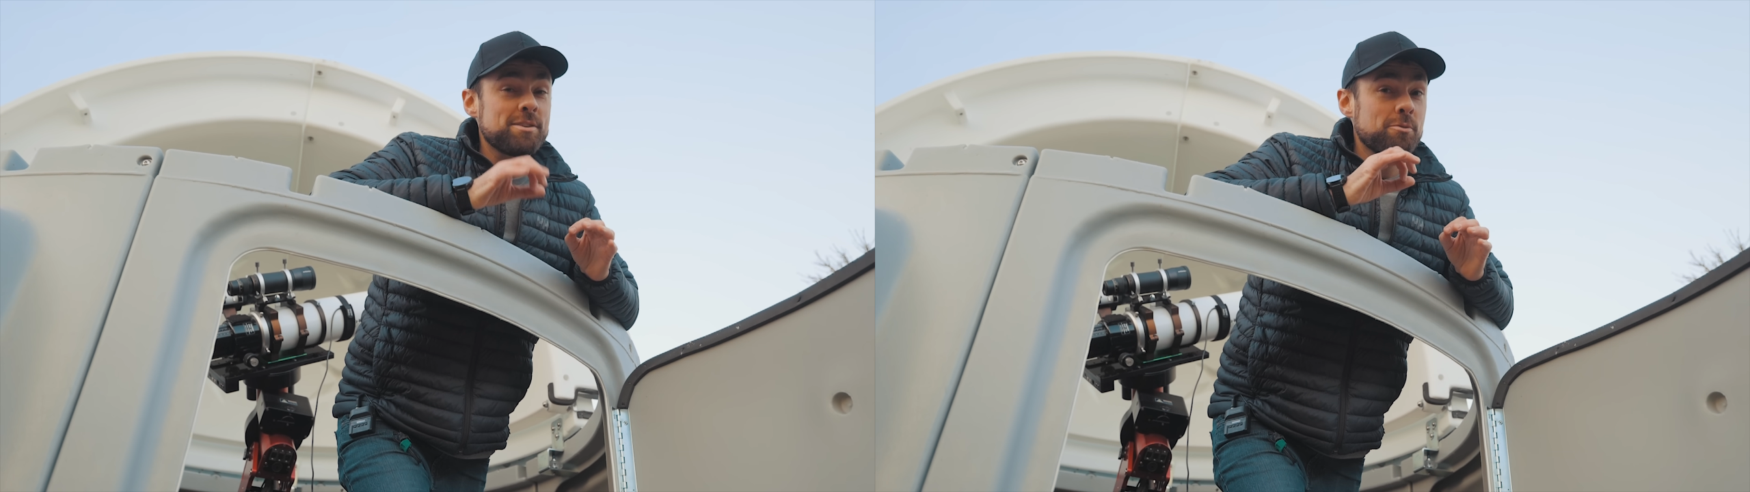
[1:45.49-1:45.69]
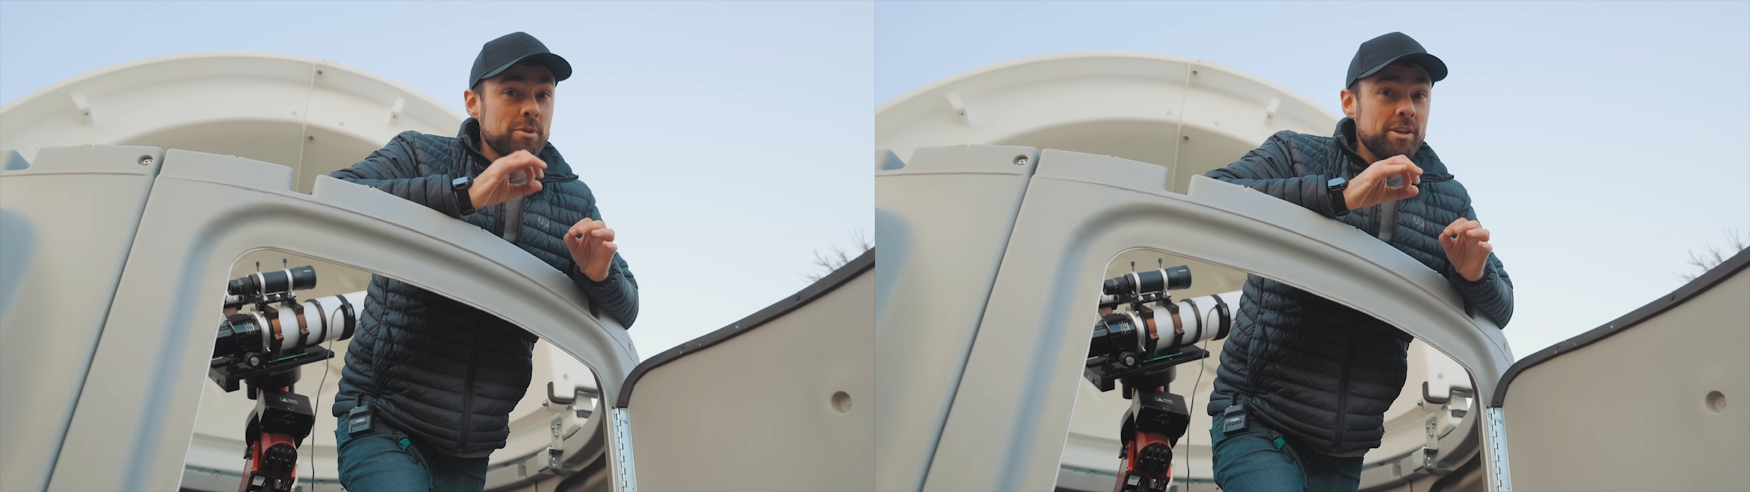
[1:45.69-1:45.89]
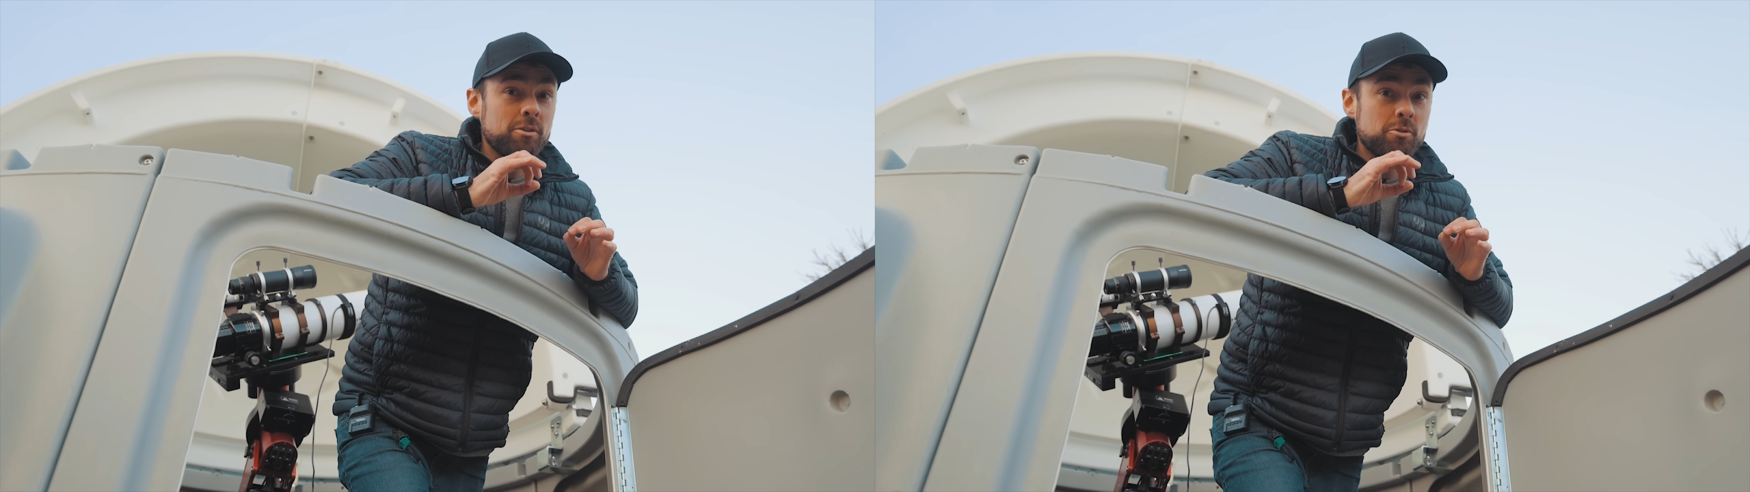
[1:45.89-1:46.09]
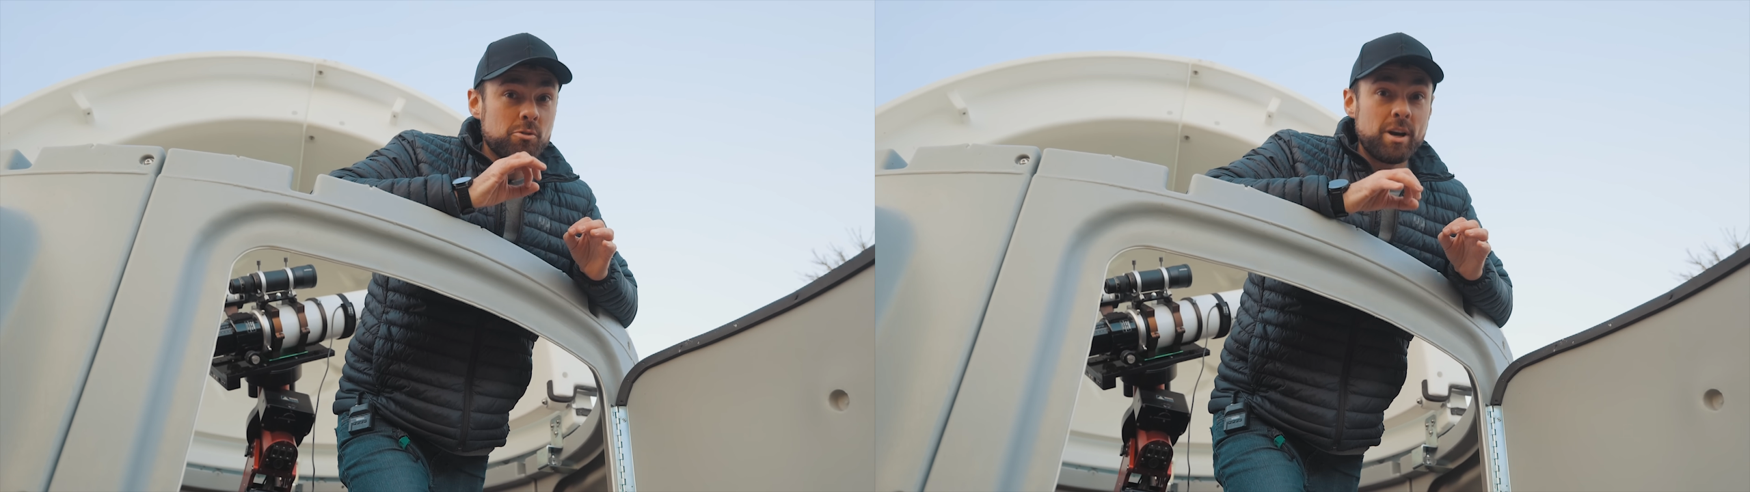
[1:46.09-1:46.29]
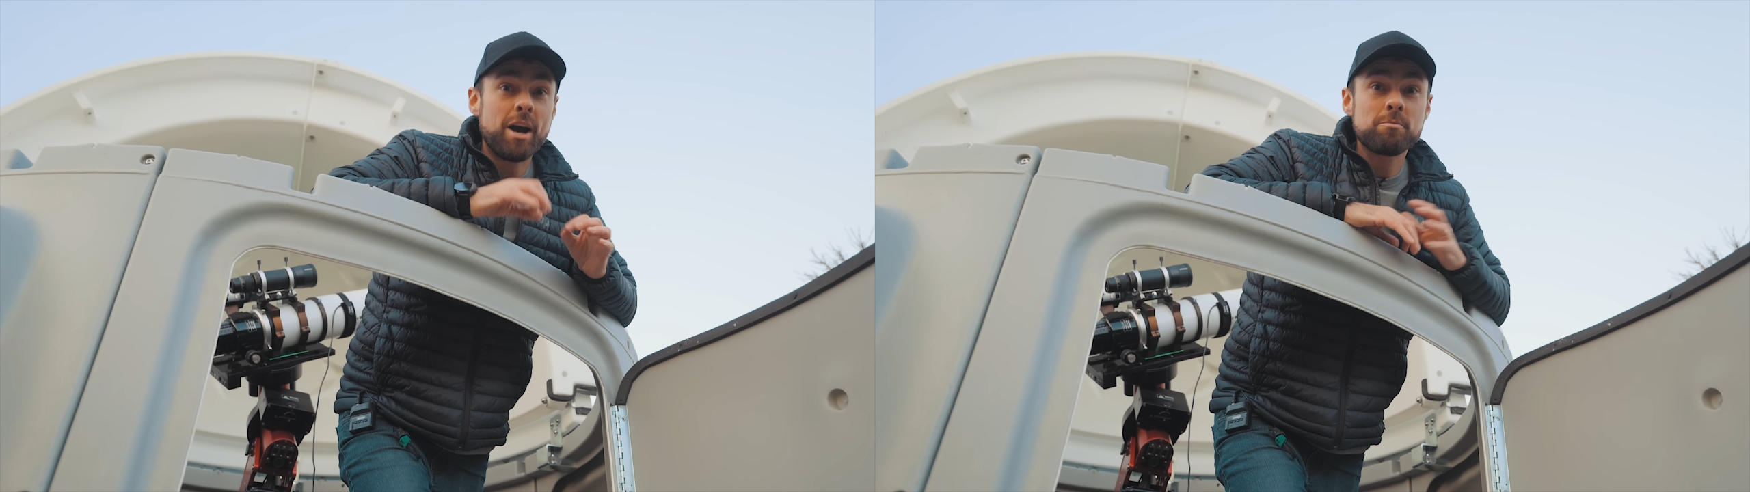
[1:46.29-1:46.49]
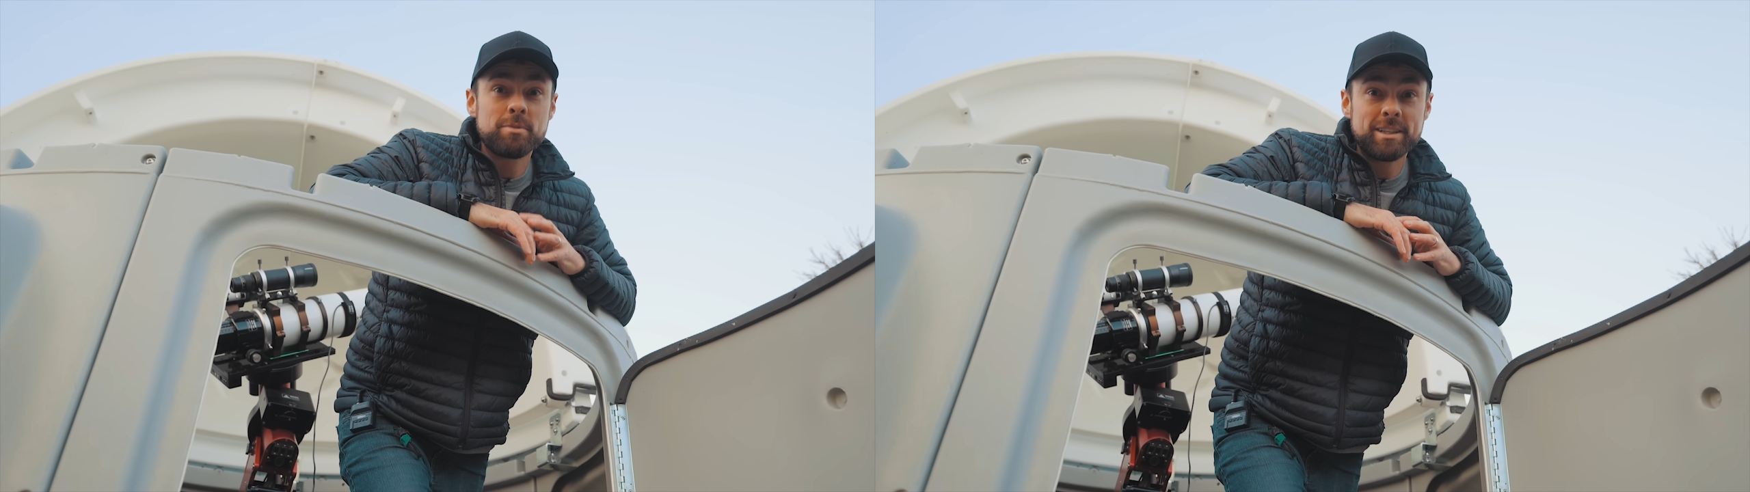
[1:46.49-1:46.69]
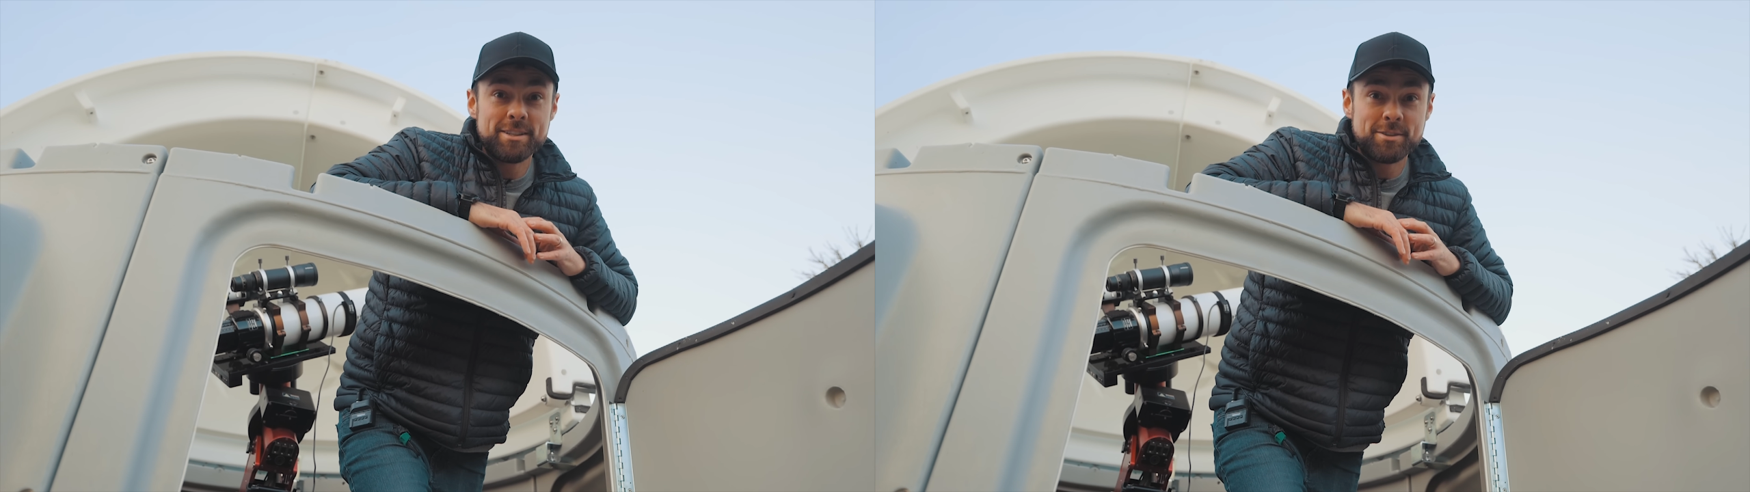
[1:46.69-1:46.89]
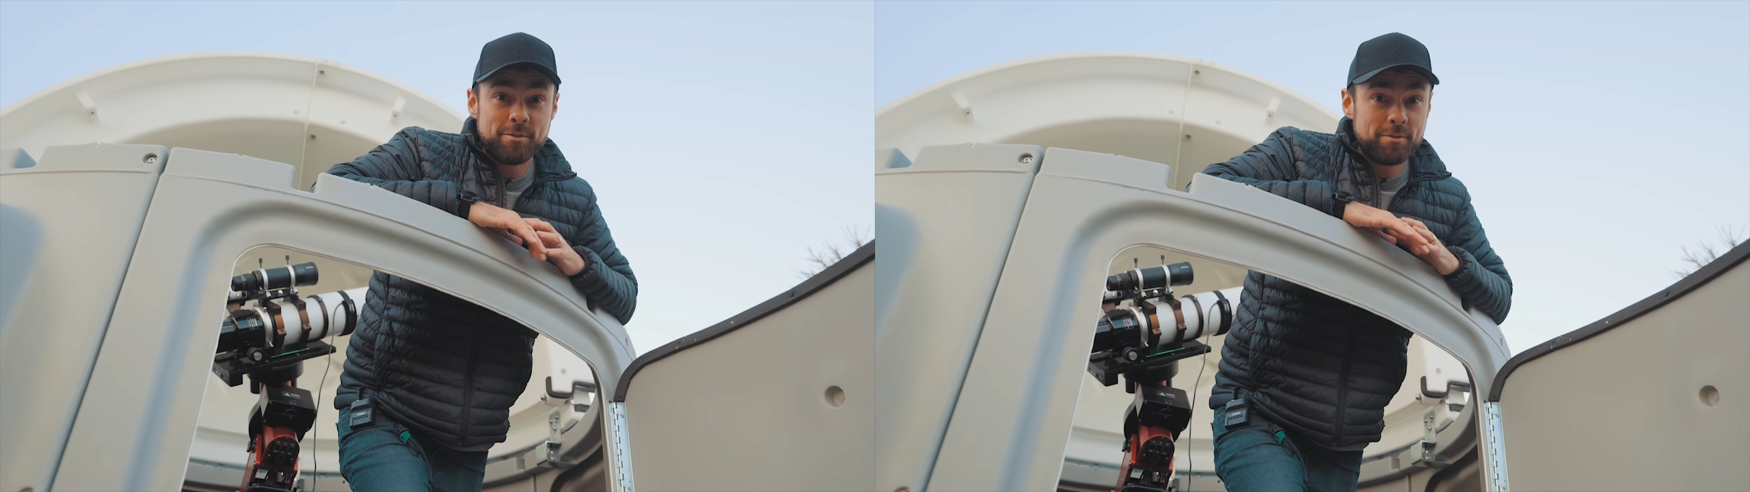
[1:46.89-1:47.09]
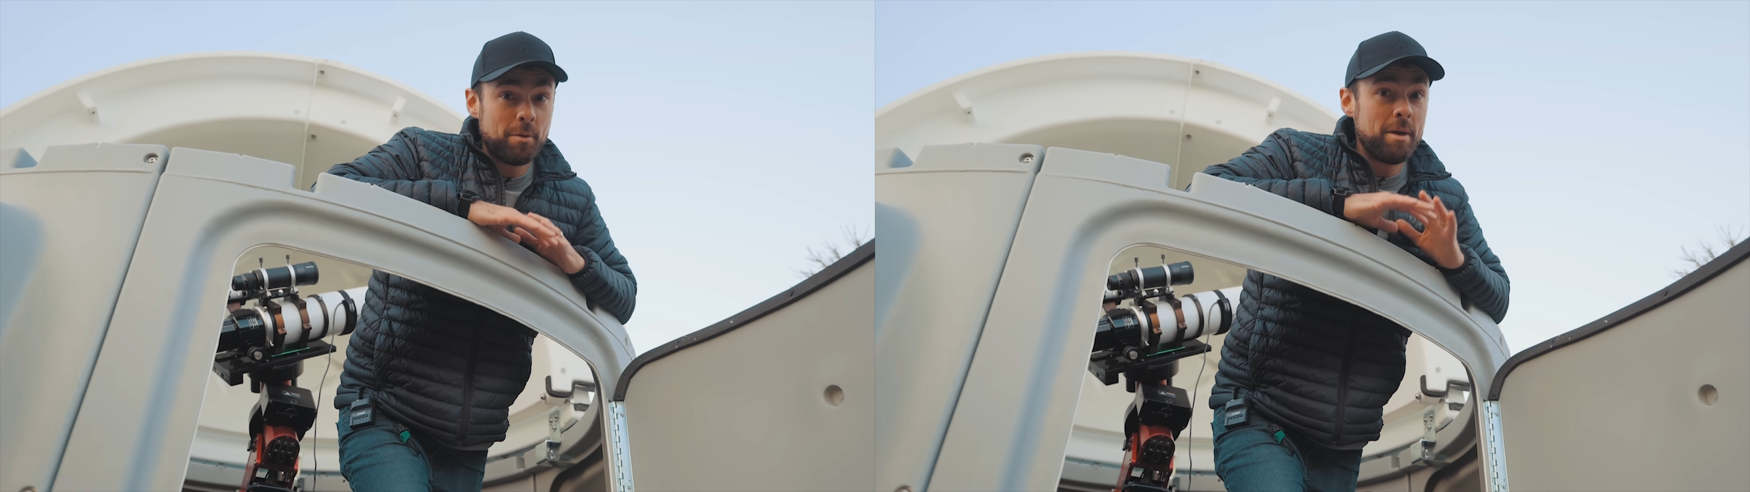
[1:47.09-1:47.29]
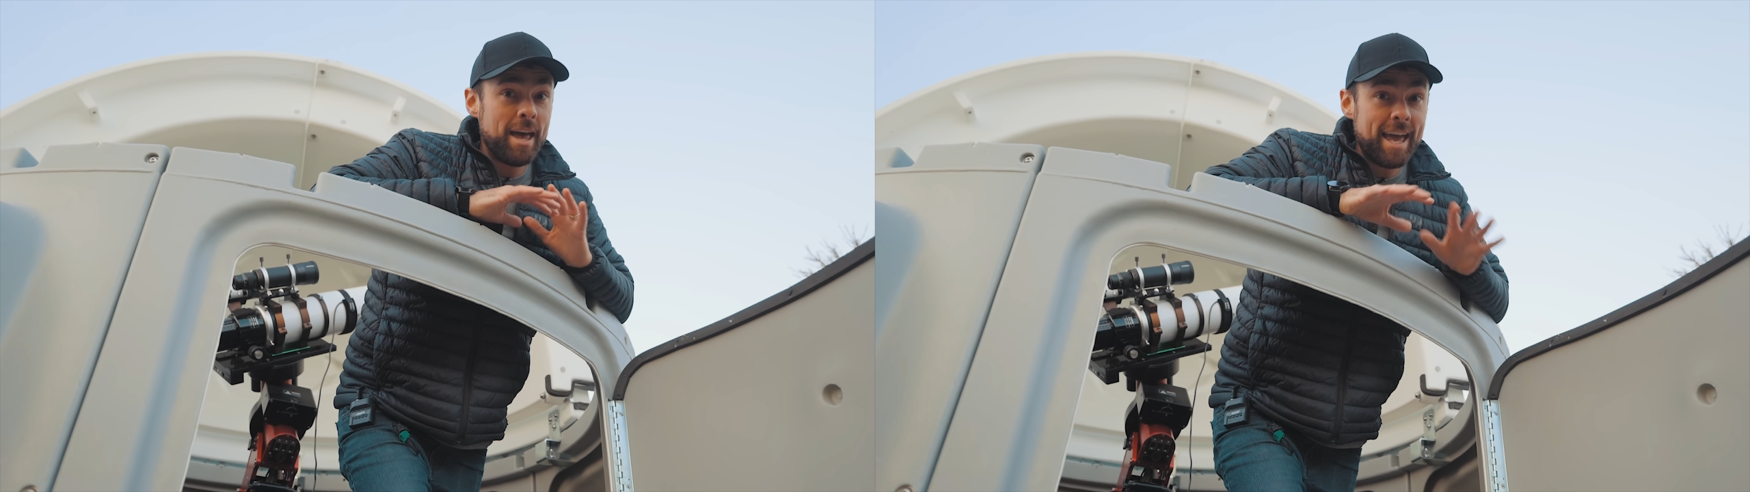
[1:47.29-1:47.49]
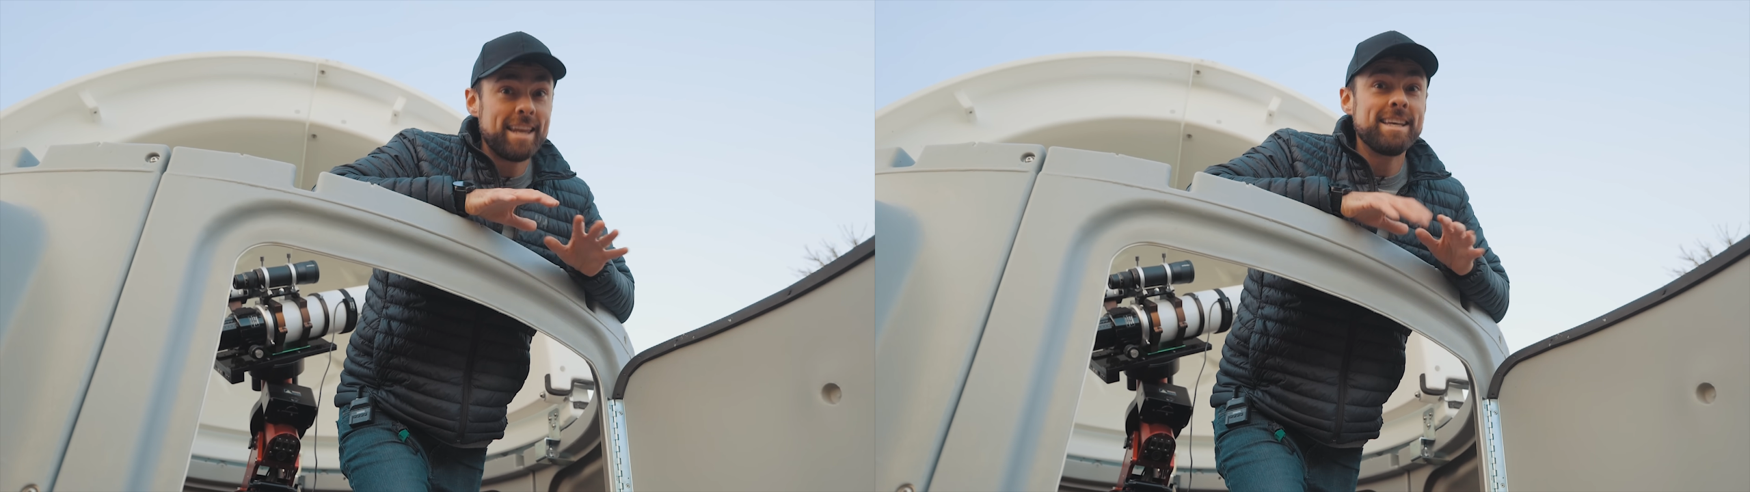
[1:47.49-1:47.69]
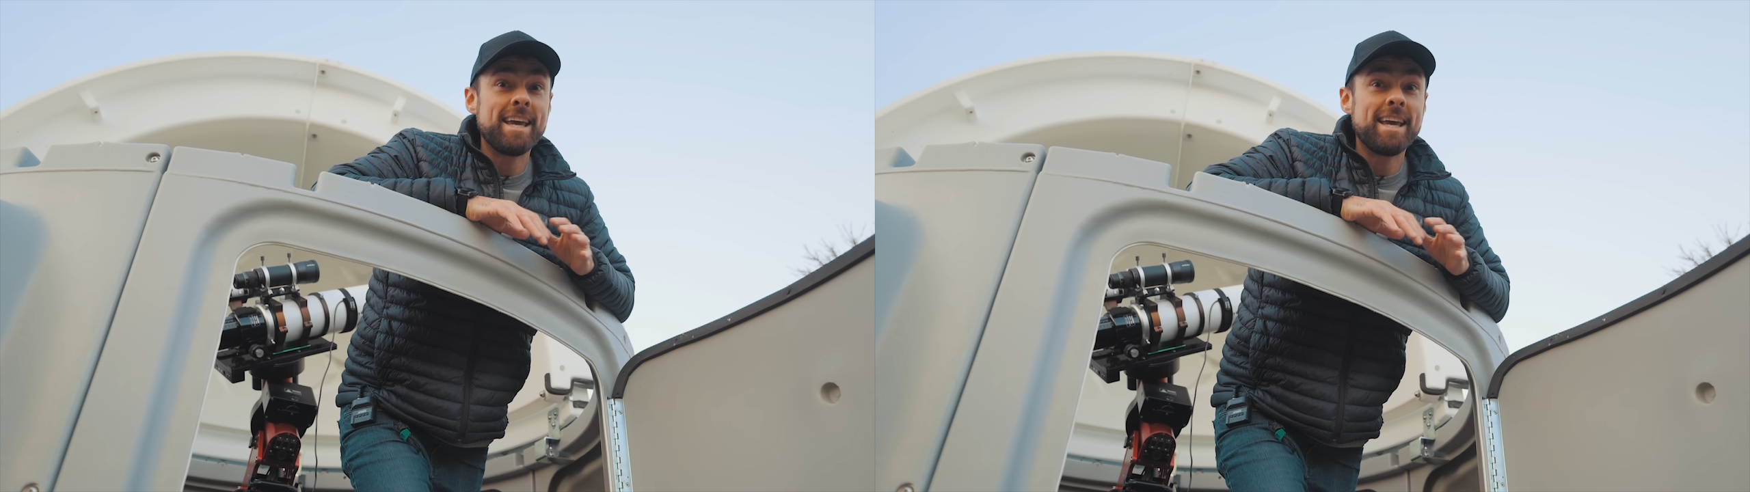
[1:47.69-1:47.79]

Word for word: a real crowd pleaser from any